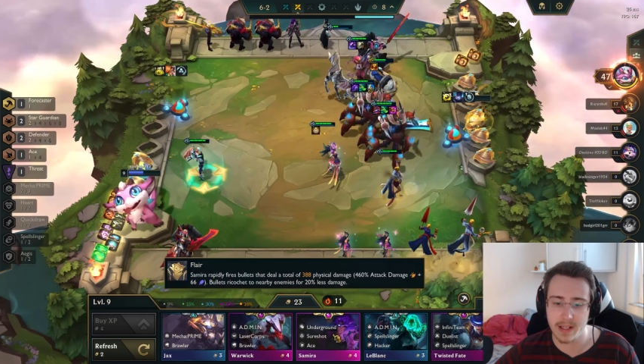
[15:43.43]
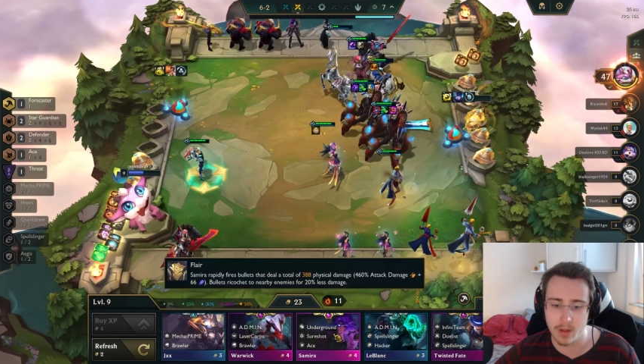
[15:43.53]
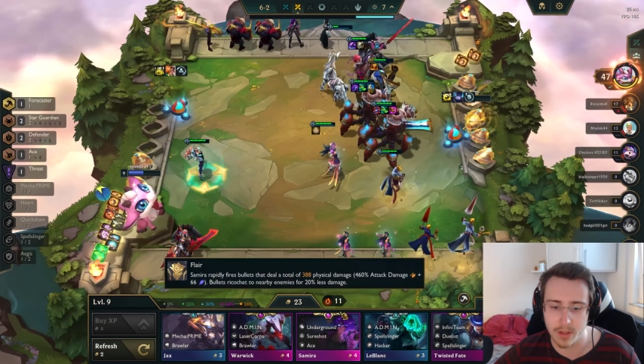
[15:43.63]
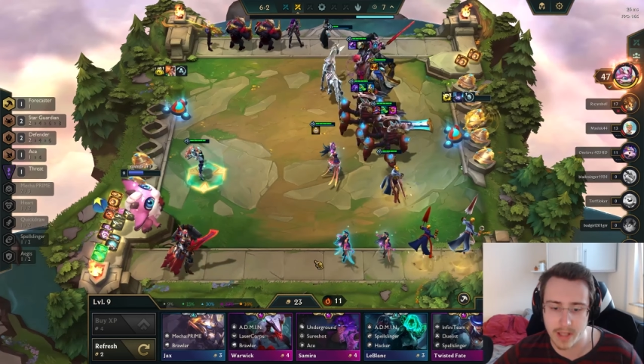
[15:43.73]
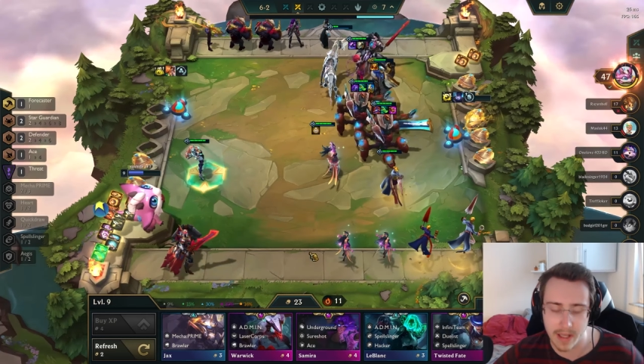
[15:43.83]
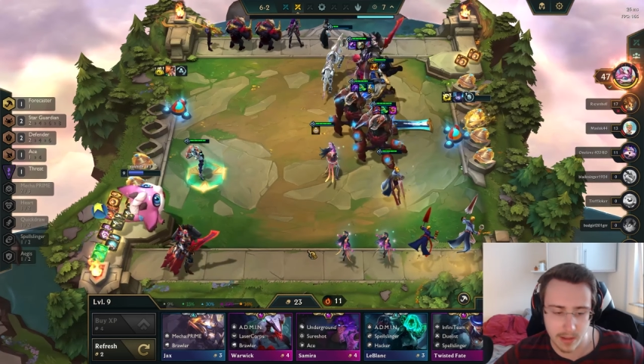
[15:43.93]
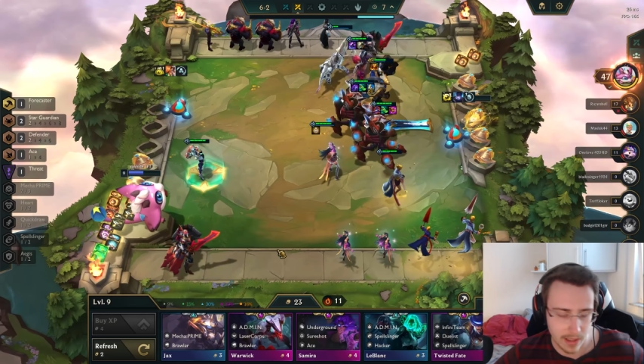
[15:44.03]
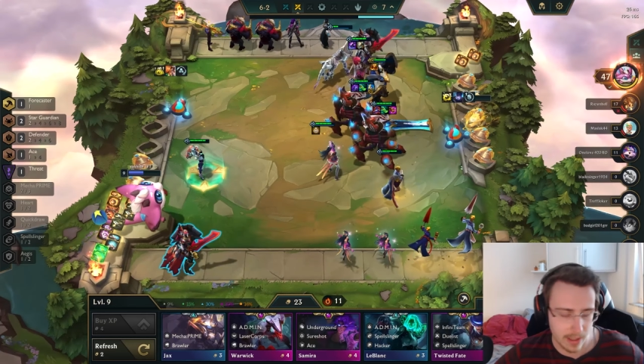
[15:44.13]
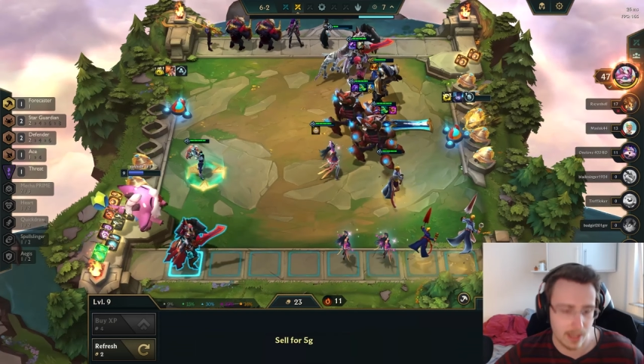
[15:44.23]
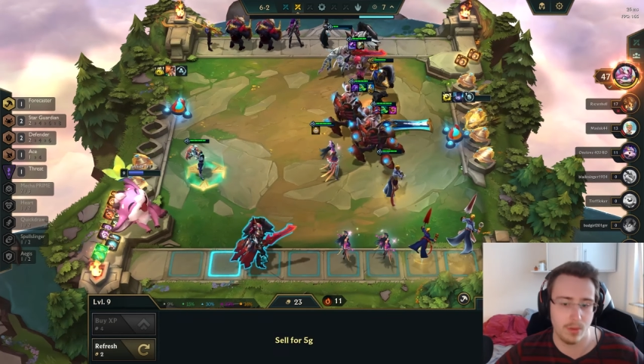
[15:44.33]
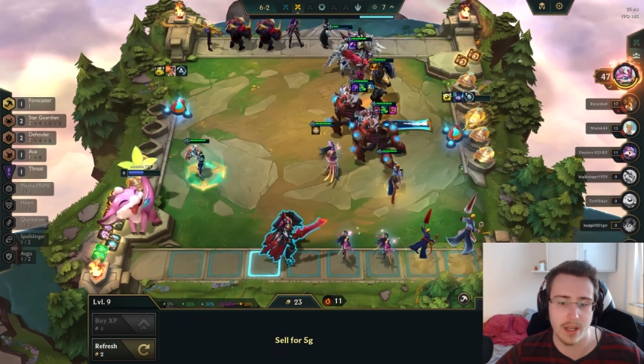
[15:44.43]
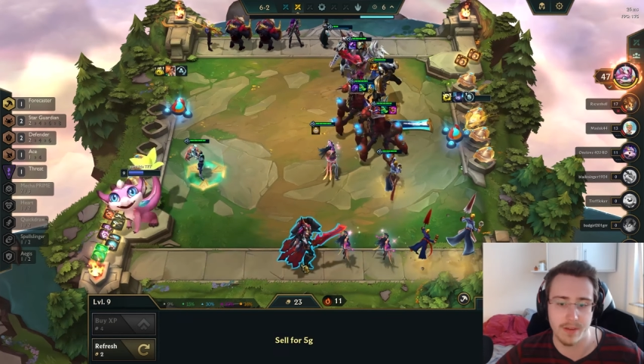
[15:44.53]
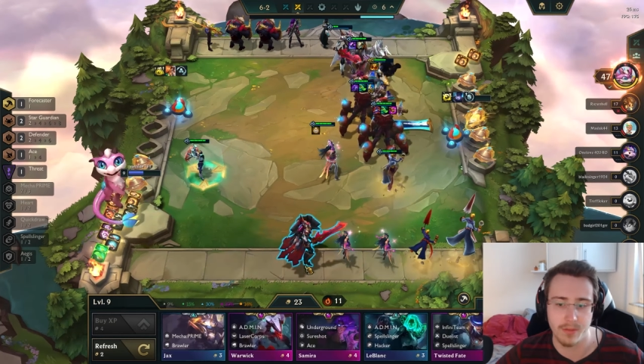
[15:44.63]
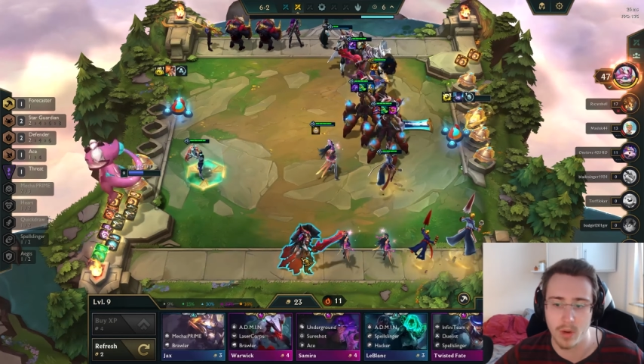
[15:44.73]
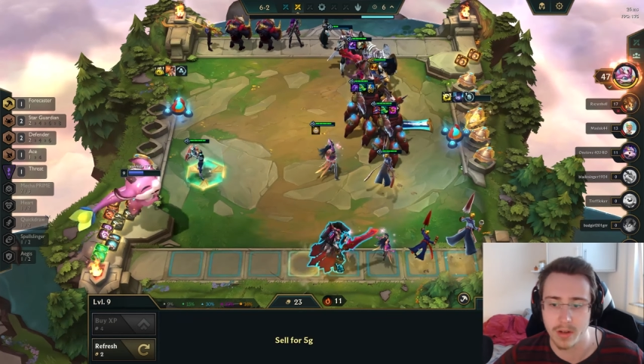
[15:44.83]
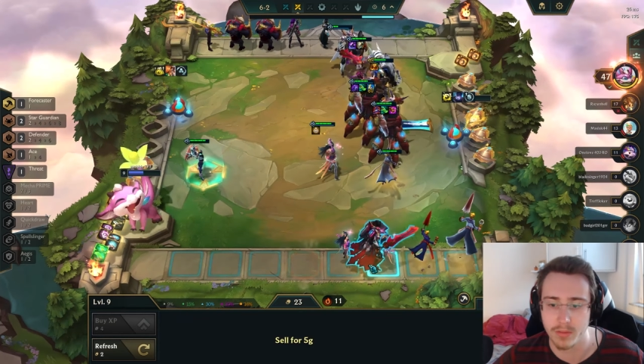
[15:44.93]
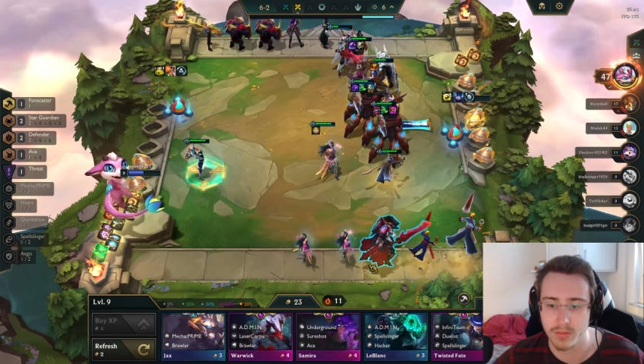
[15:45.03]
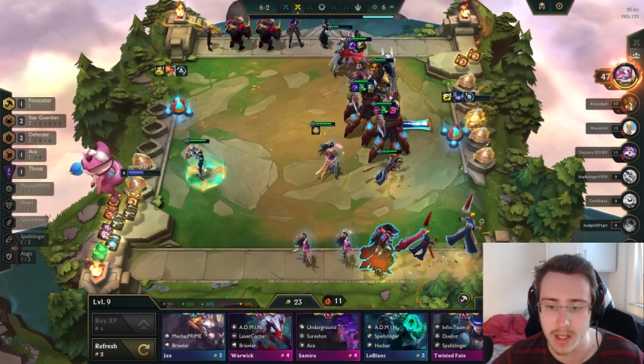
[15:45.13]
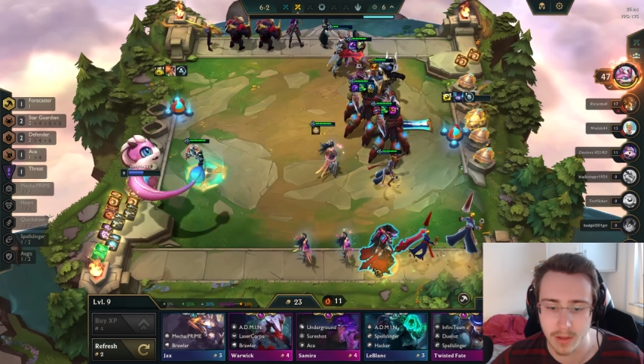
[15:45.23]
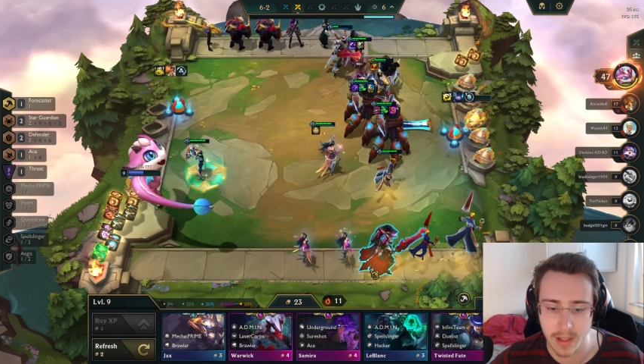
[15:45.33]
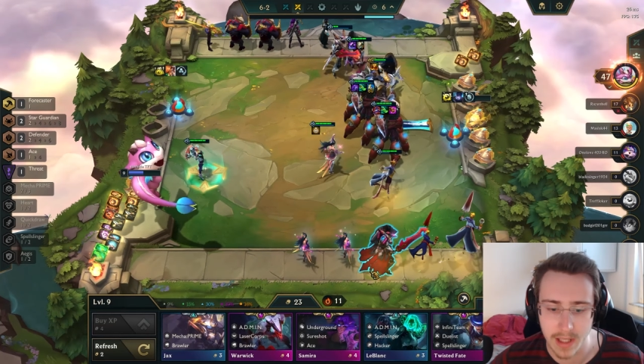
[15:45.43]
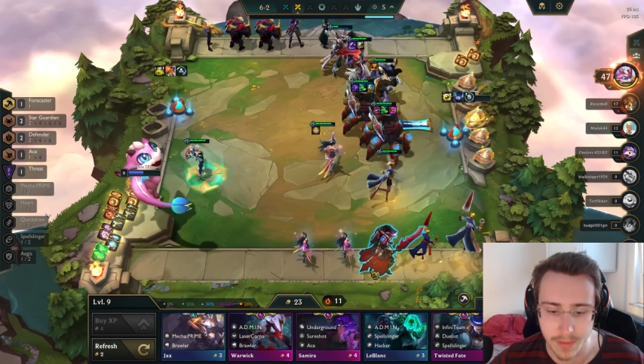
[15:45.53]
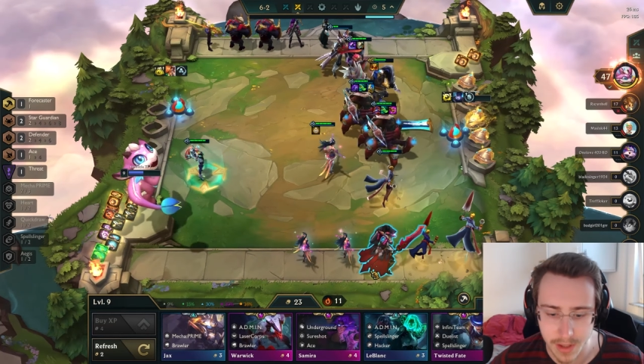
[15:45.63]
I only got I only have one round left,